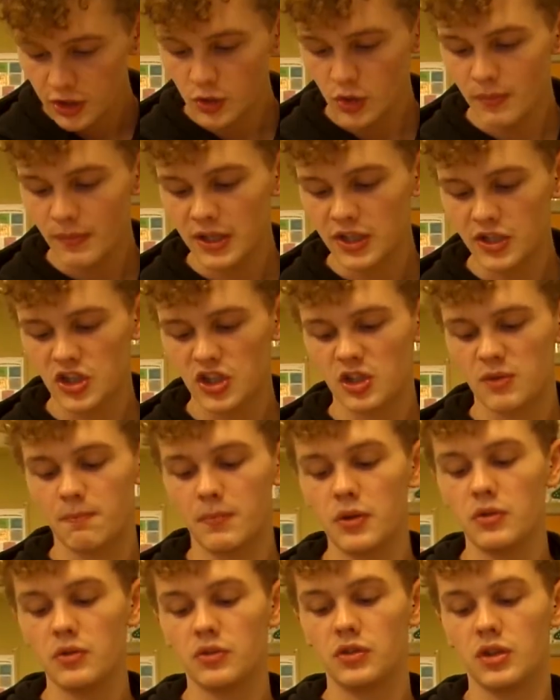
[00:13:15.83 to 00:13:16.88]
You were meant to
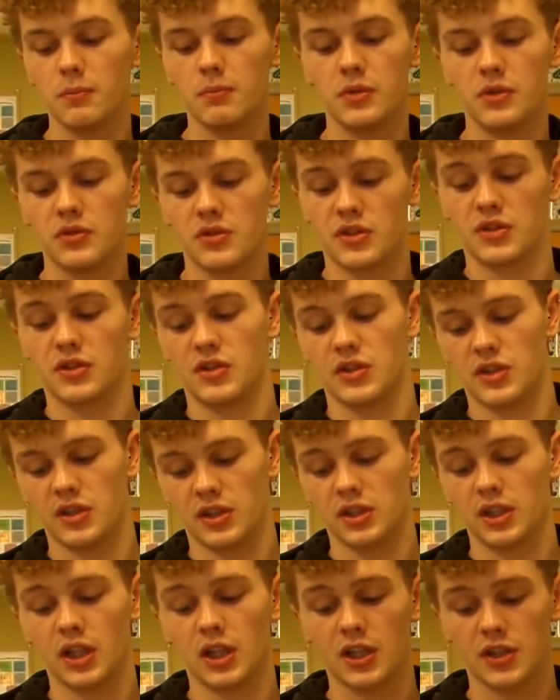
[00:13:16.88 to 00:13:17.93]
spoon the mousse into the
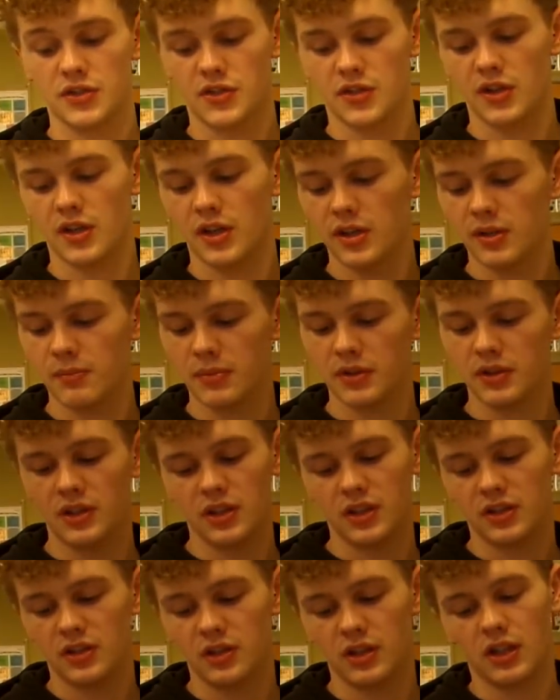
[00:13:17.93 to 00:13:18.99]
glass though, but you
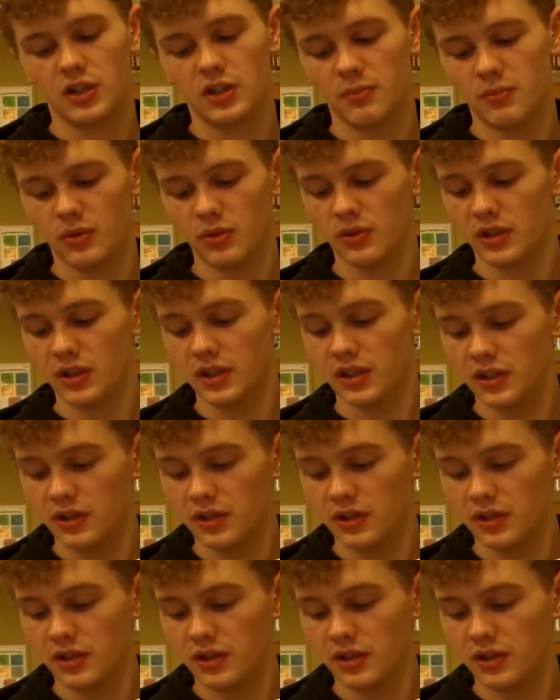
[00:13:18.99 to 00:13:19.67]
didn't do that, you poured it